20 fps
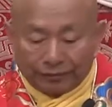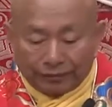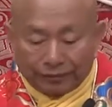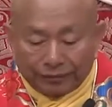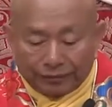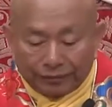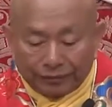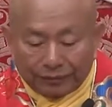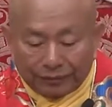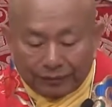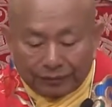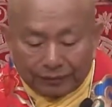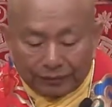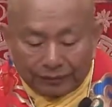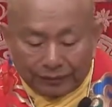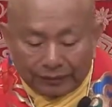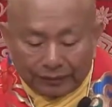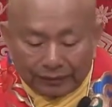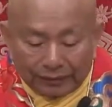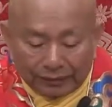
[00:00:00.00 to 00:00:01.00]
So
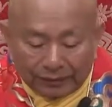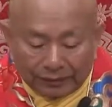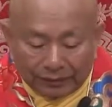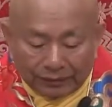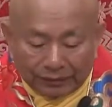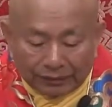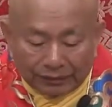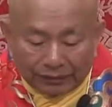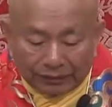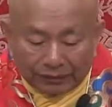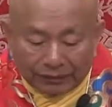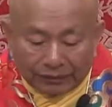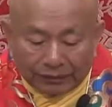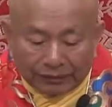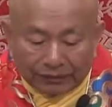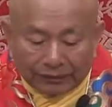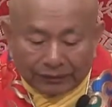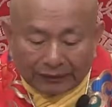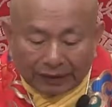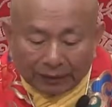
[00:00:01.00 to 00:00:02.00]
you perform
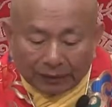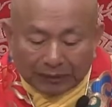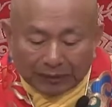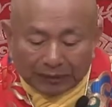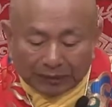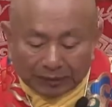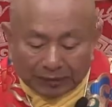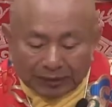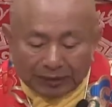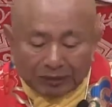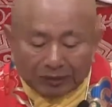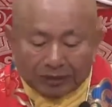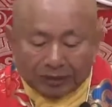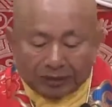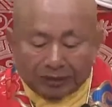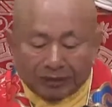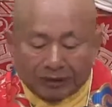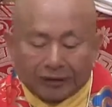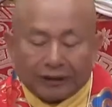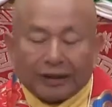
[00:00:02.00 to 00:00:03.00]
based on
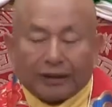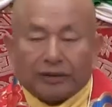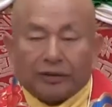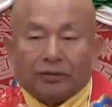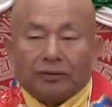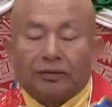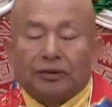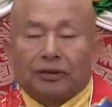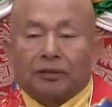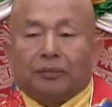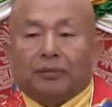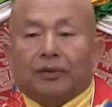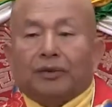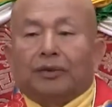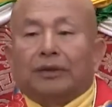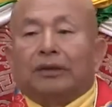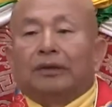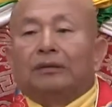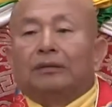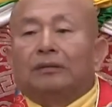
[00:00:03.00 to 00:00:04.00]
these 5 kinds
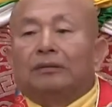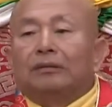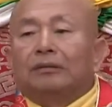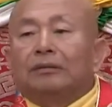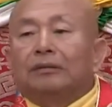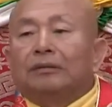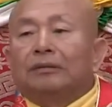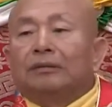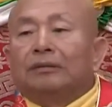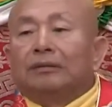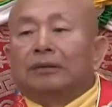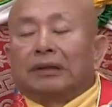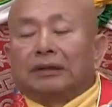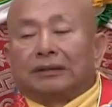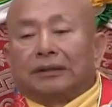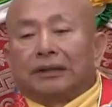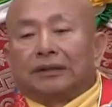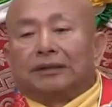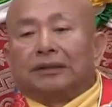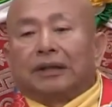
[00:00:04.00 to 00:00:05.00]
of powers.
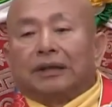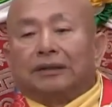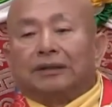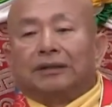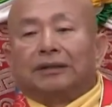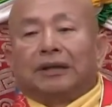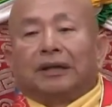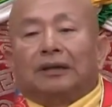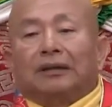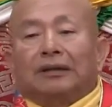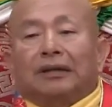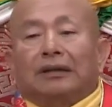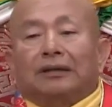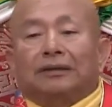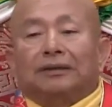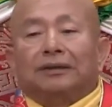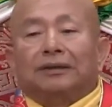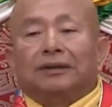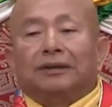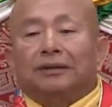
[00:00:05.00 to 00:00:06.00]
So what
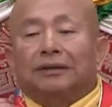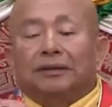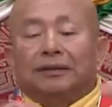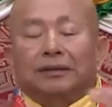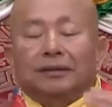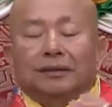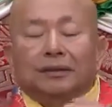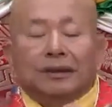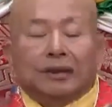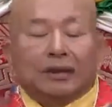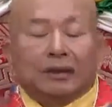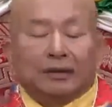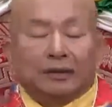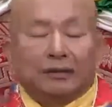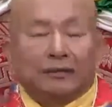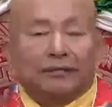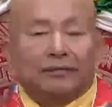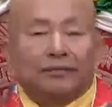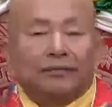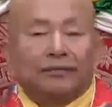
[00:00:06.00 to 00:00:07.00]
is the
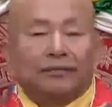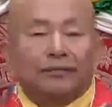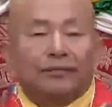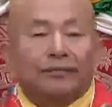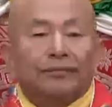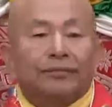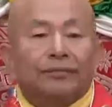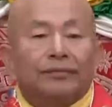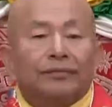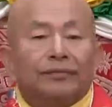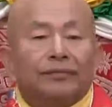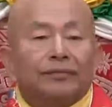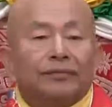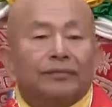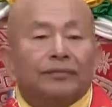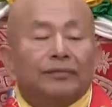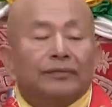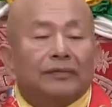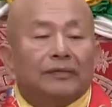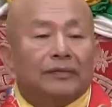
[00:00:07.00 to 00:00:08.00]
power of
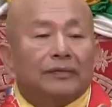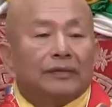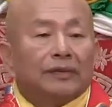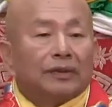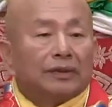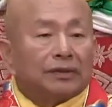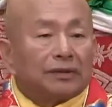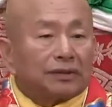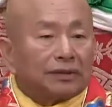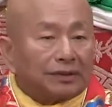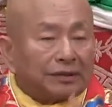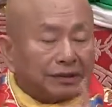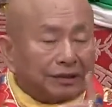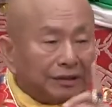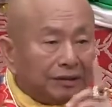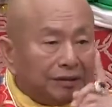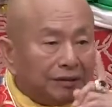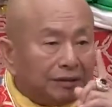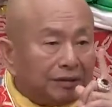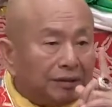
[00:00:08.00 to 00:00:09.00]
faith? Think
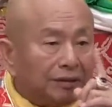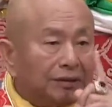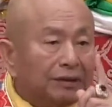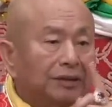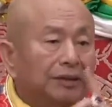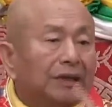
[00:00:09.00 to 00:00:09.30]
about it.